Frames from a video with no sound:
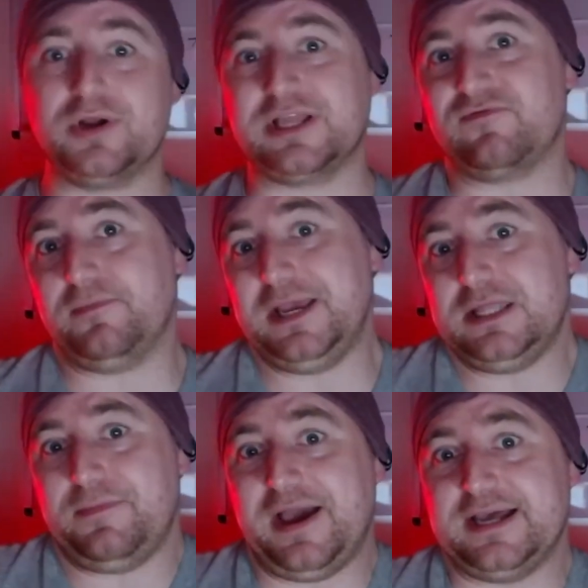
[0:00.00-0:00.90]
worked out for me
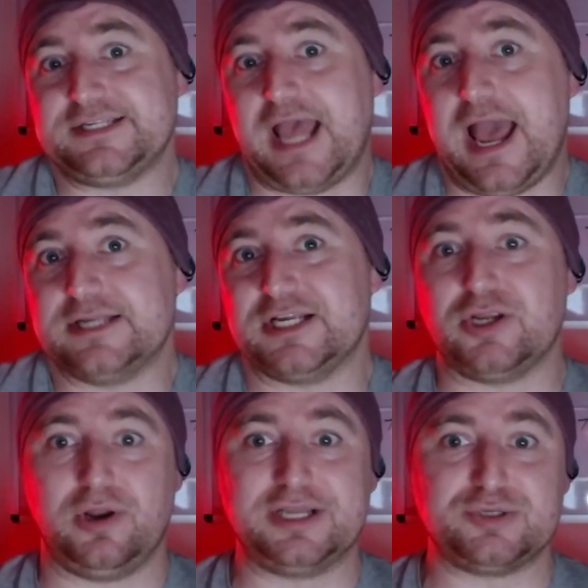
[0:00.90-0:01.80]
in the past, as I
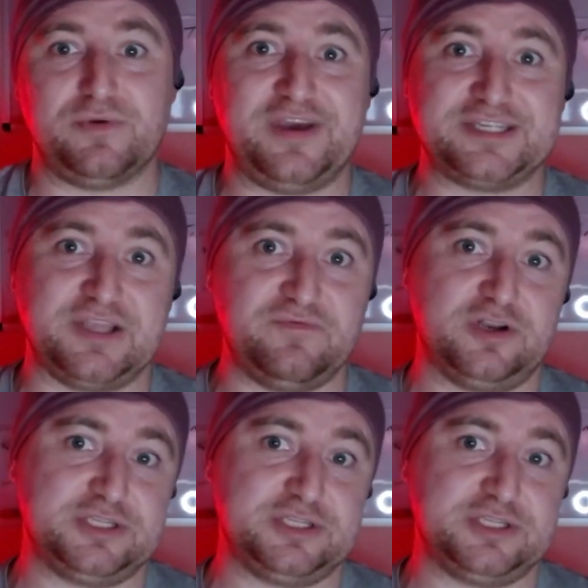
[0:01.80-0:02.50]
don't like to invest in